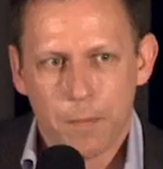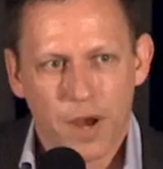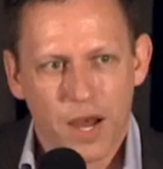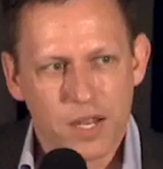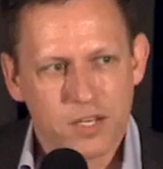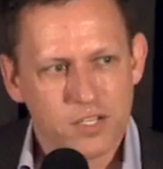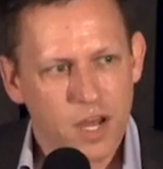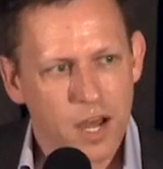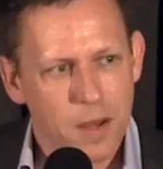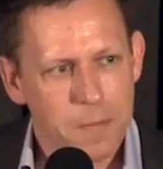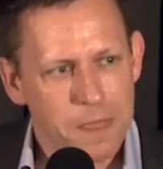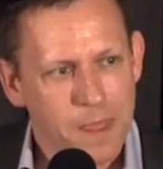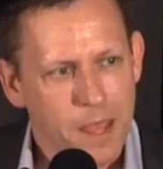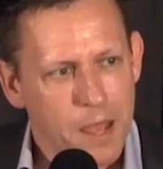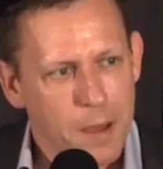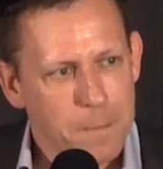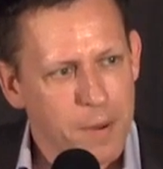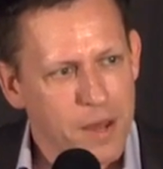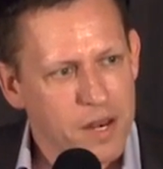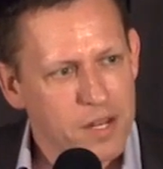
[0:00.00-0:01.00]
And
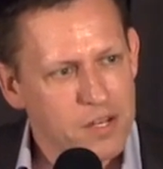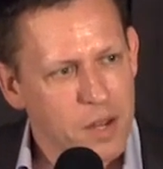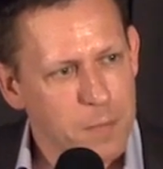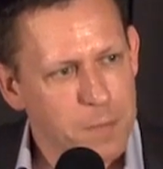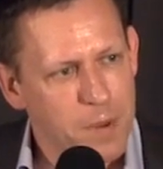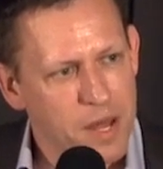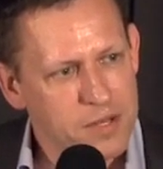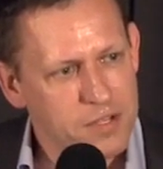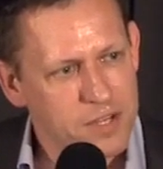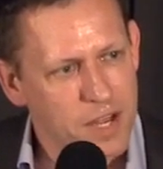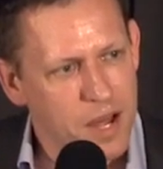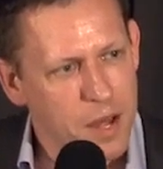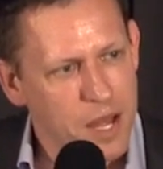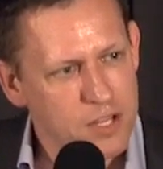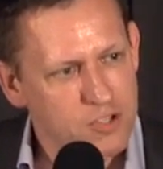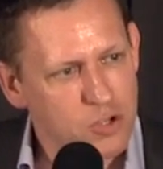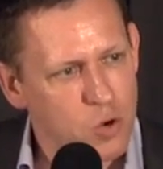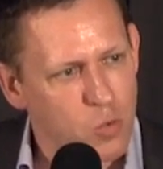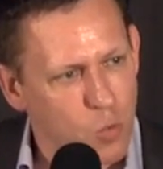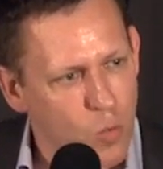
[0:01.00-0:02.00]

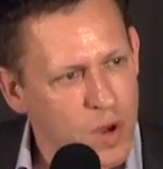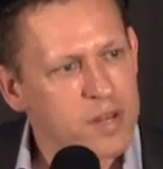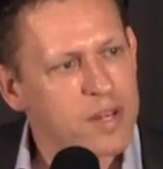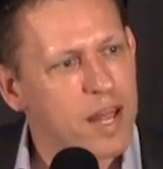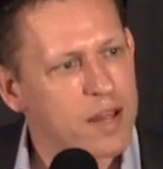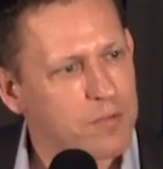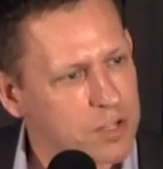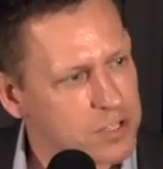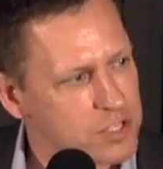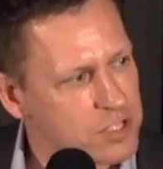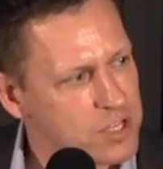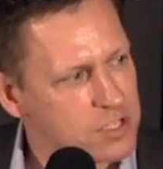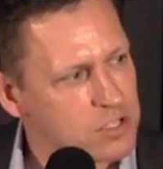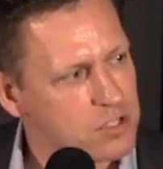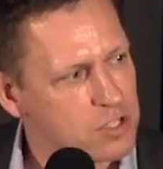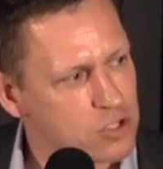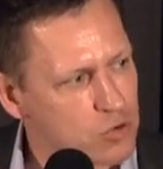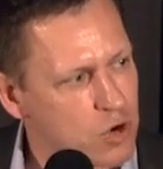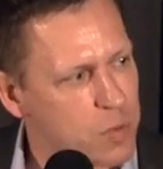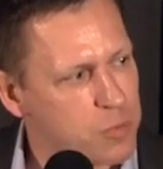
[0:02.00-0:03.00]
so on one level, it's a
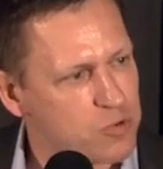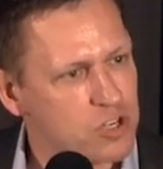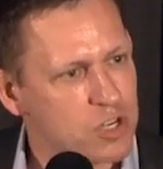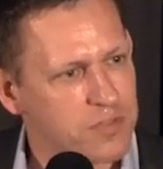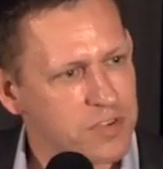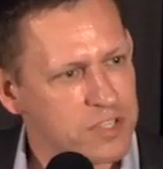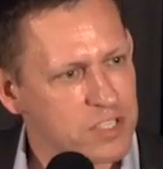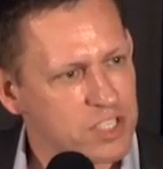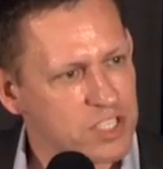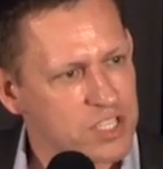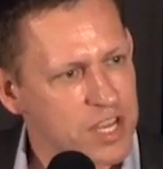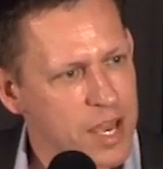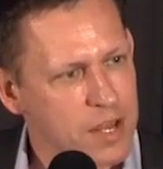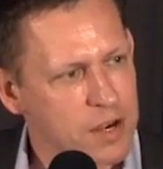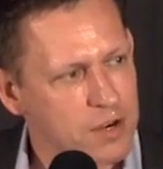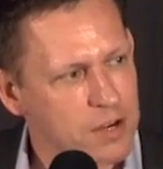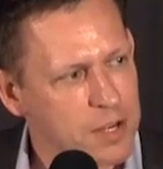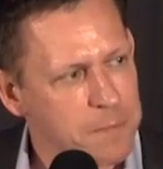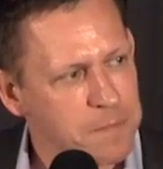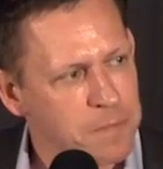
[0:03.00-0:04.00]
description of
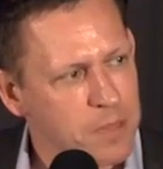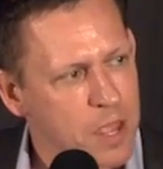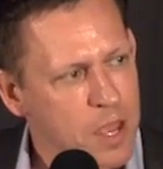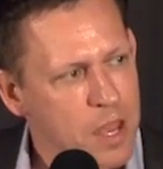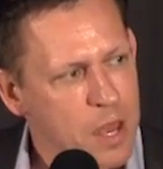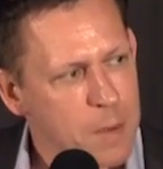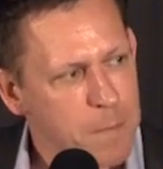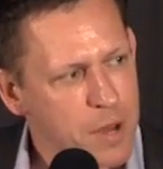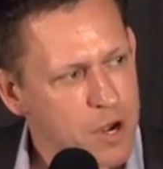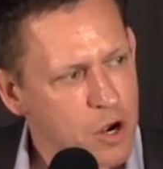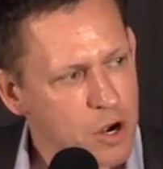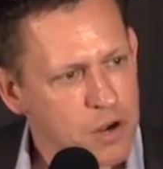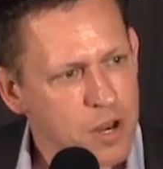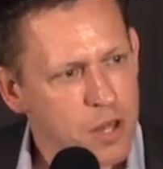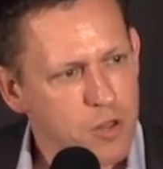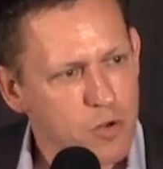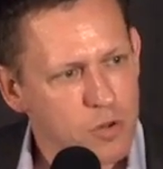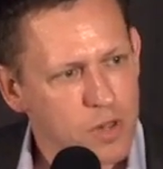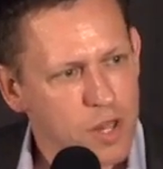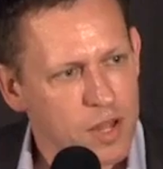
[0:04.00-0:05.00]
insanity. But on
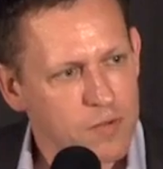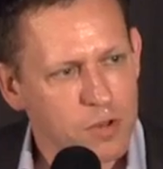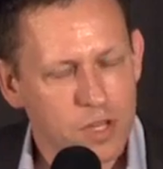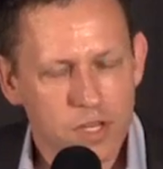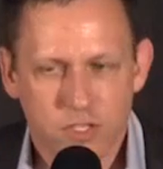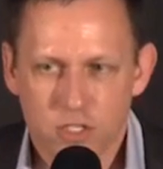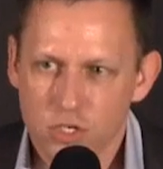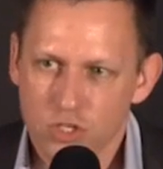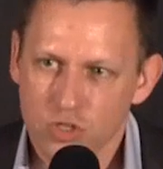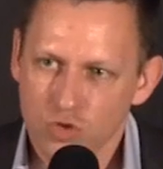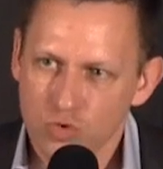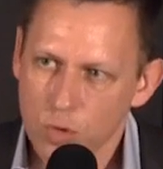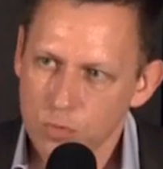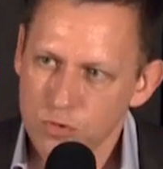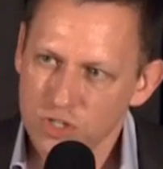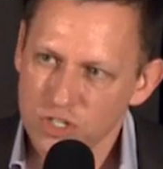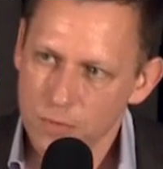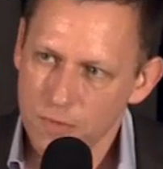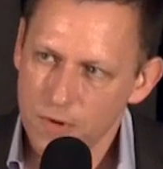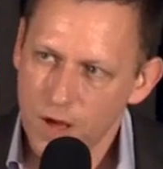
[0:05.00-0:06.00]
another level, it's a
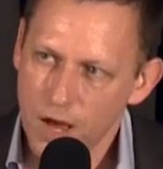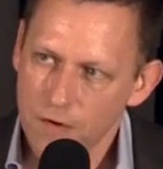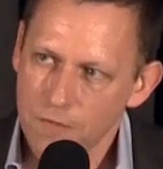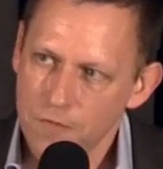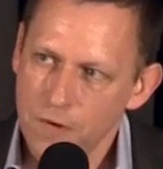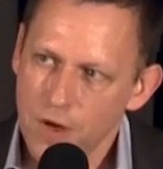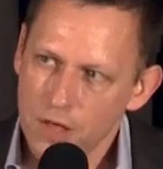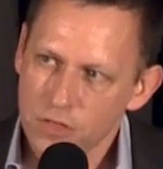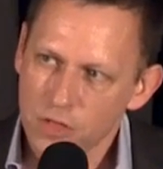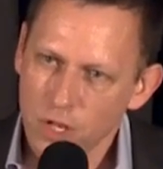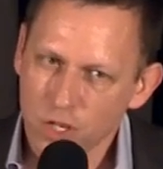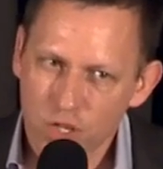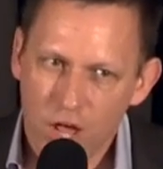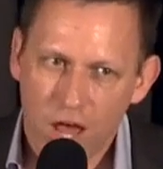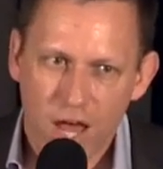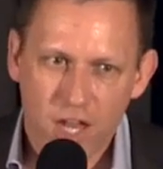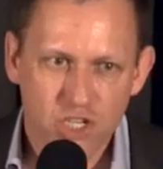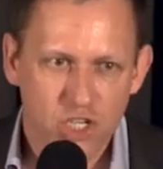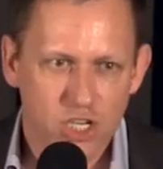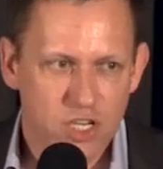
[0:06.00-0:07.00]
description of the
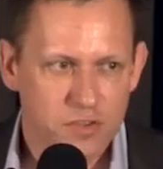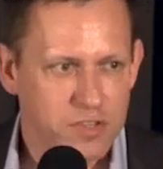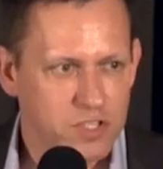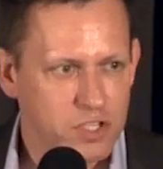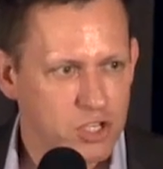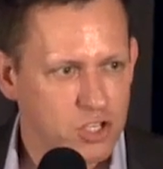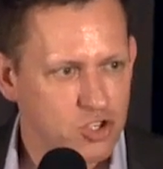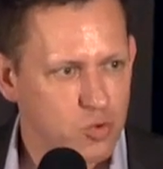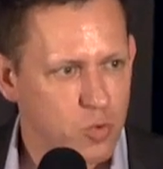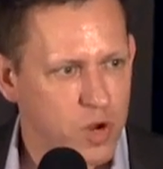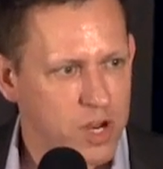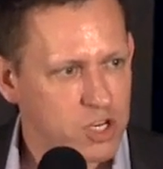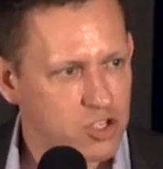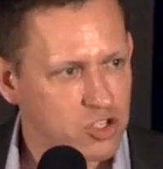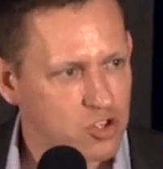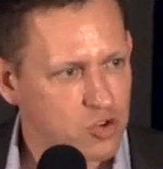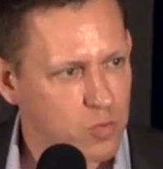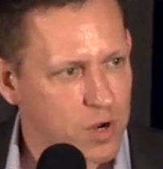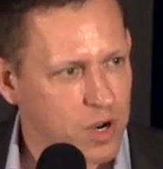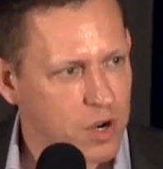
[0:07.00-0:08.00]
logic of a
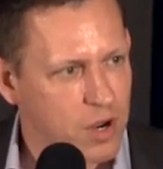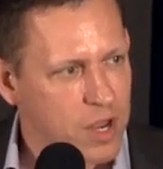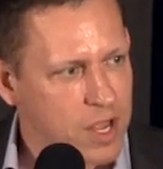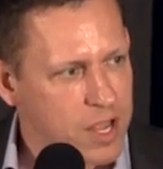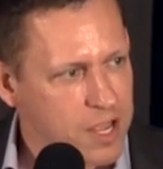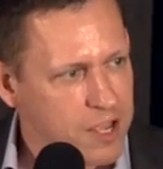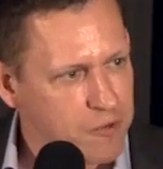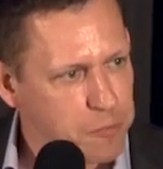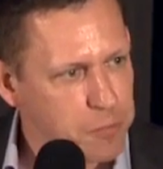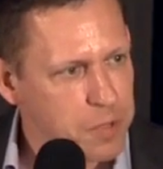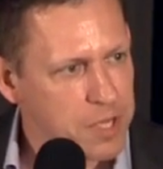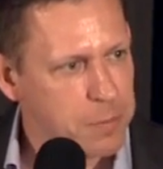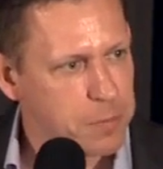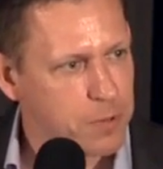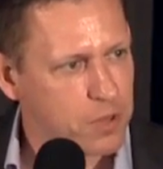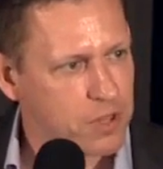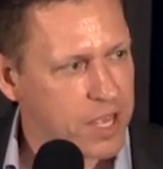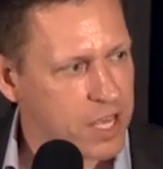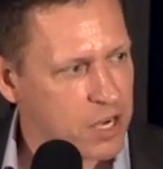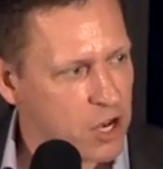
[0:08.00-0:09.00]
situation where if
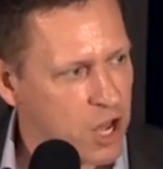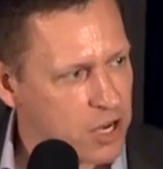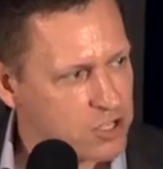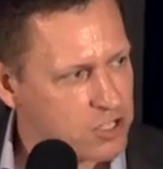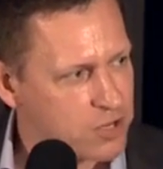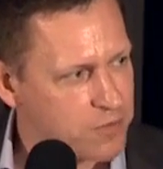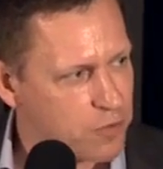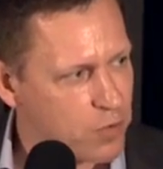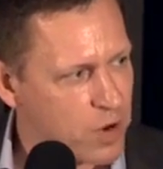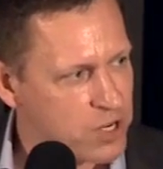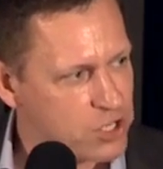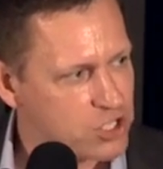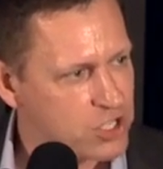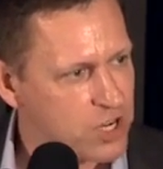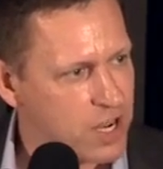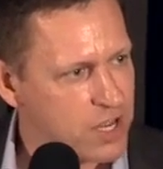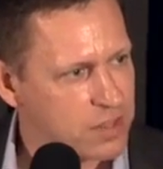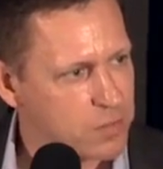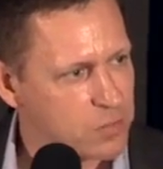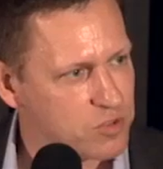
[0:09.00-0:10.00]
people cannot
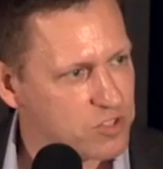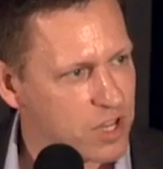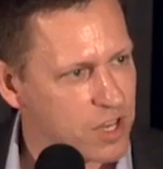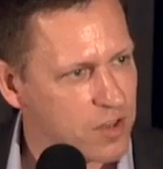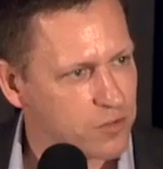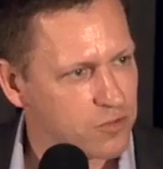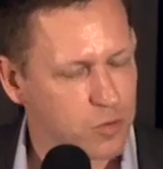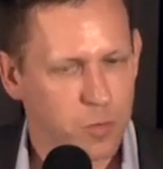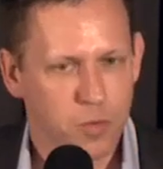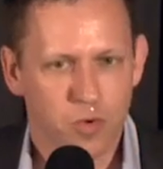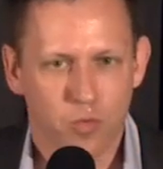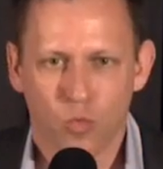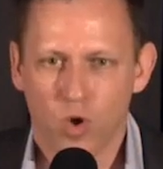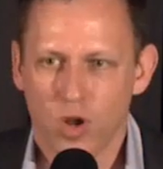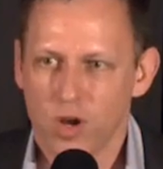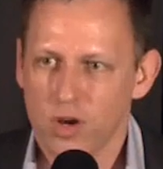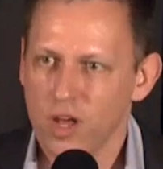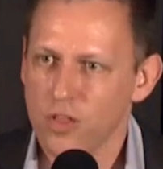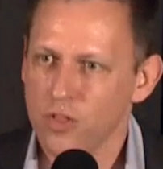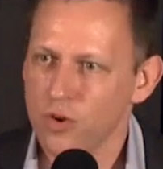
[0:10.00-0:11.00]
differentiate themselves from one
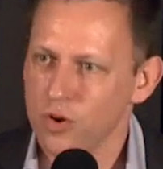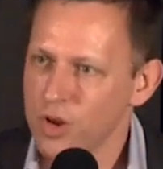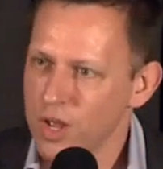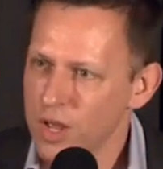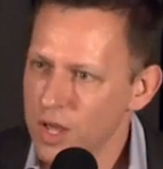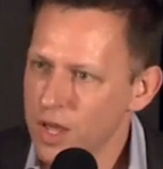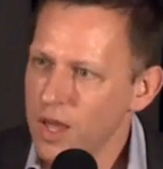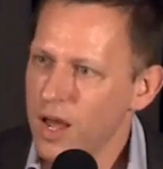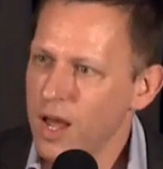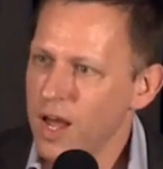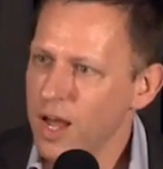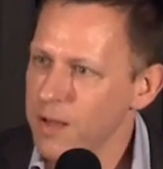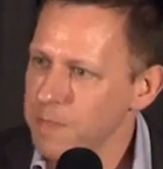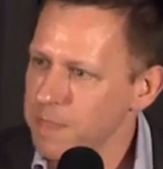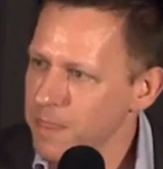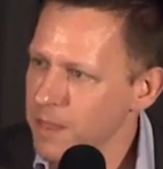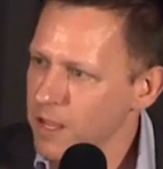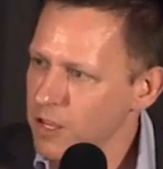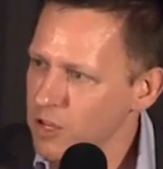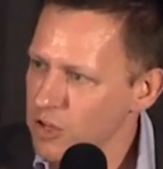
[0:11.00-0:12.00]
another,
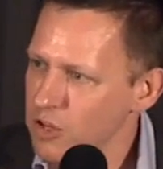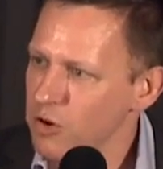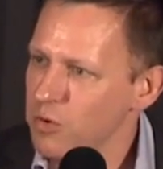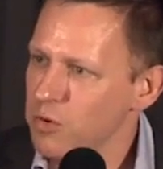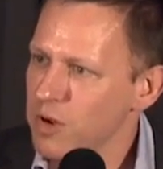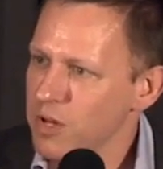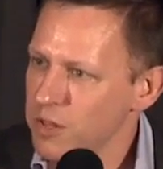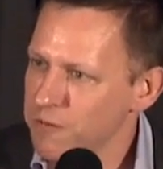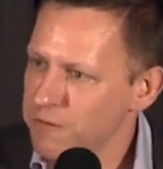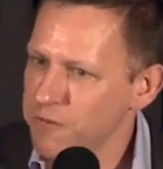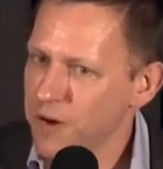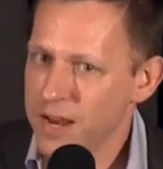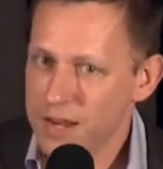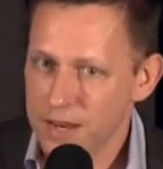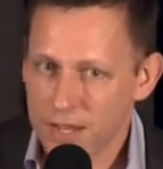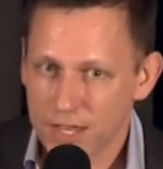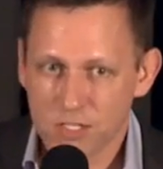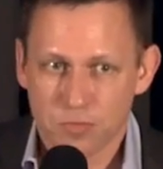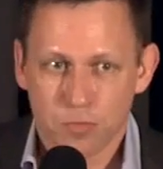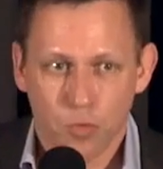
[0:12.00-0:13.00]
the fighting
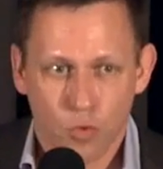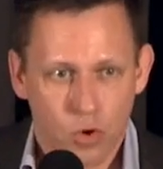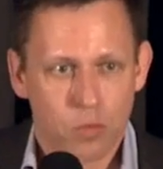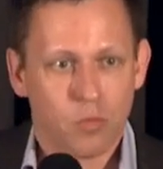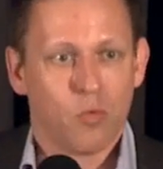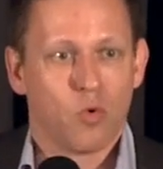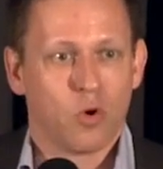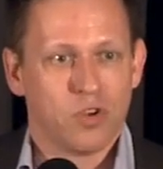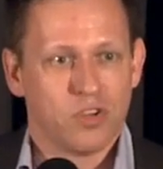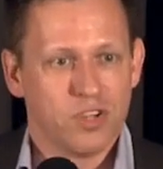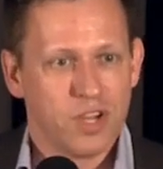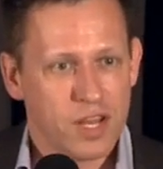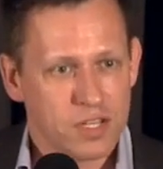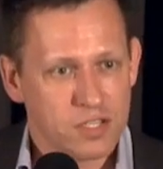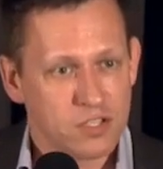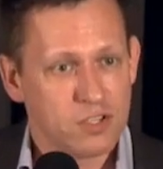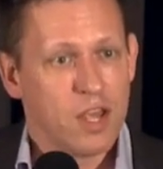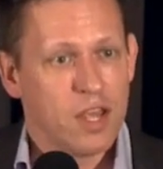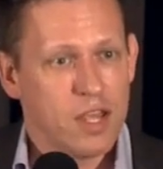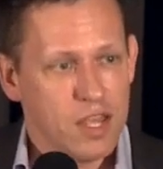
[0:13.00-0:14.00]
gets more and more
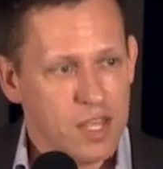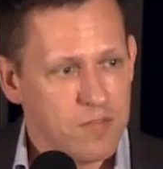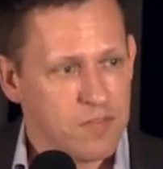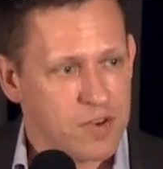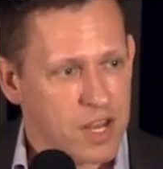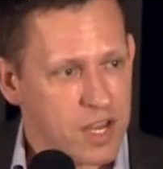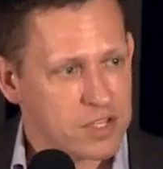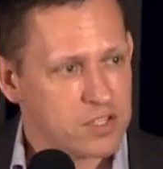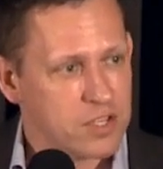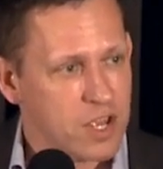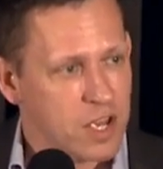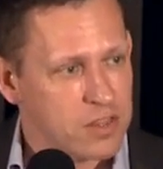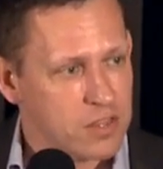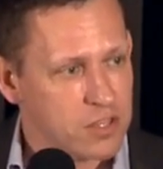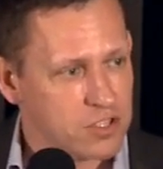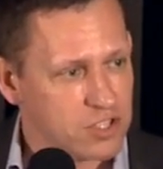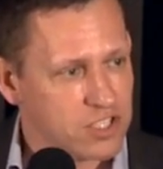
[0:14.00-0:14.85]
intense, even as the